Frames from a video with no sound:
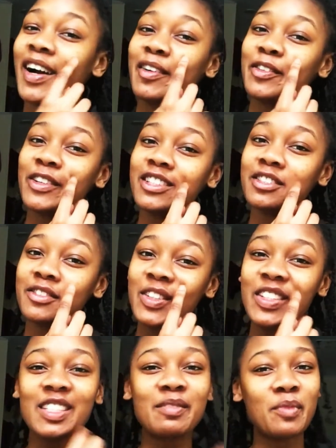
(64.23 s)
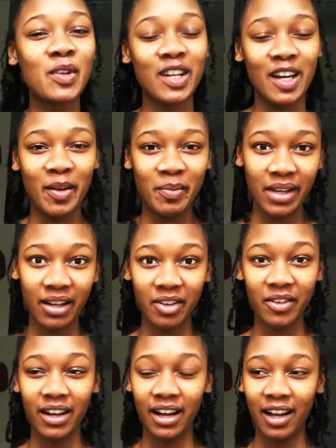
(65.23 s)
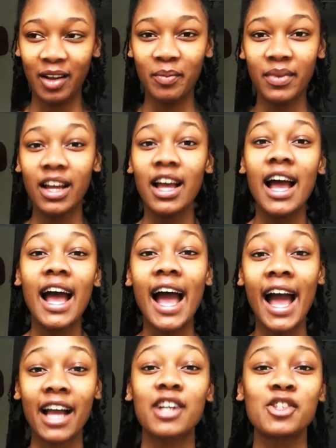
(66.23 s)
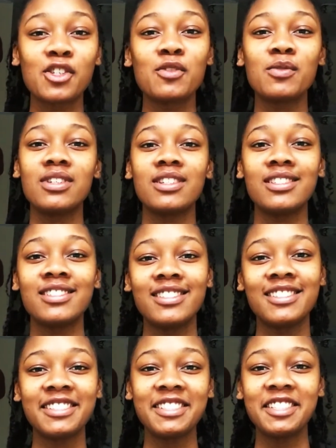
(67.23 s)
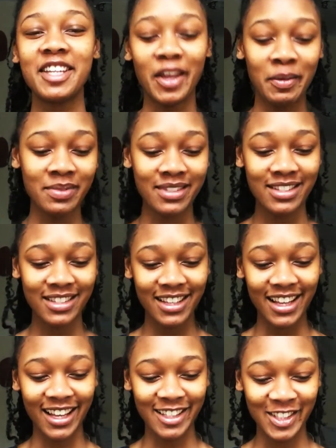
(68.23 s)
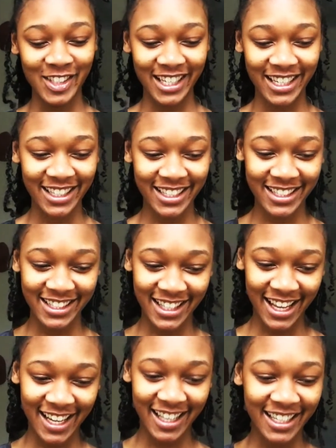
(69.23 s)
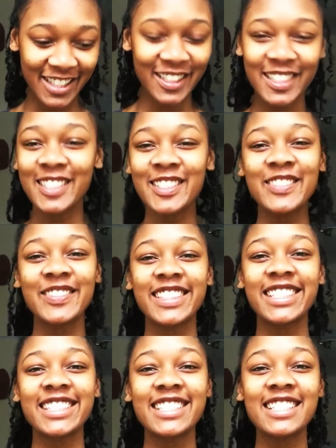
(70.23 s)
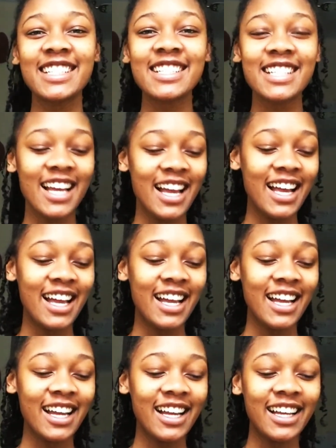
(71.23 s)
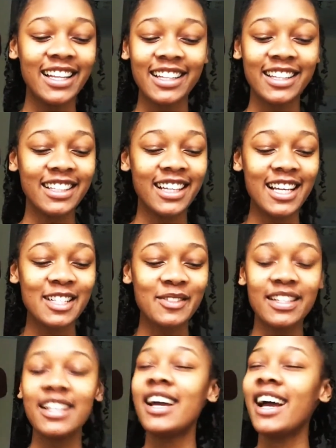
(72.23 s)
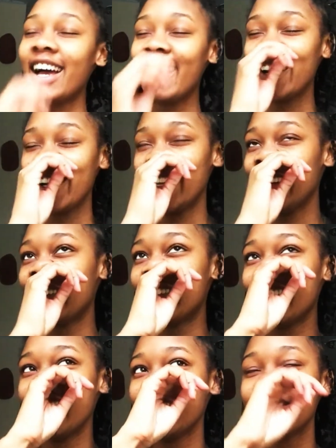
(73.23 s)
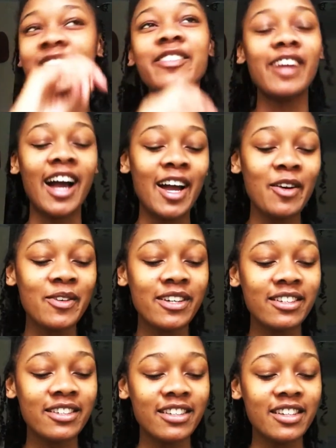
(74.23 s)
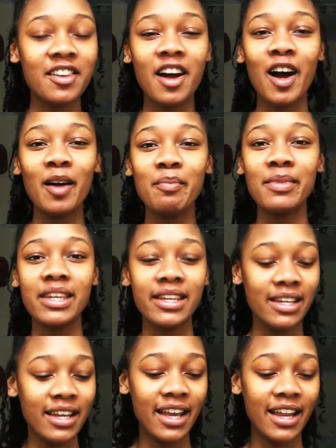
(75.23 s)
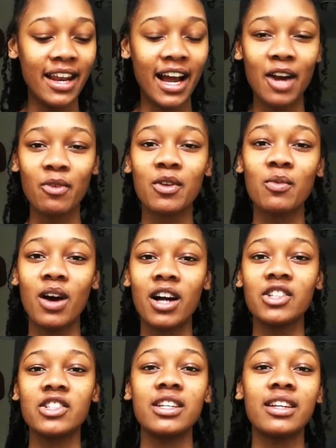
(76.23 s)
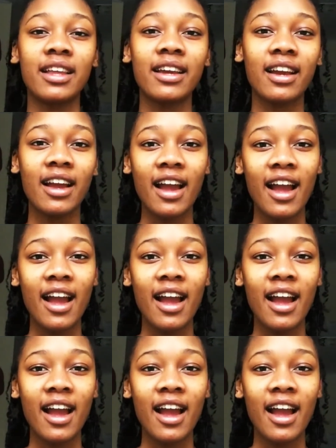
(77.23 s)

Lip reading: I'm going to focus more about actual tips and tricks that you can do, because the last one, I don't know, if I were not me and I were watching like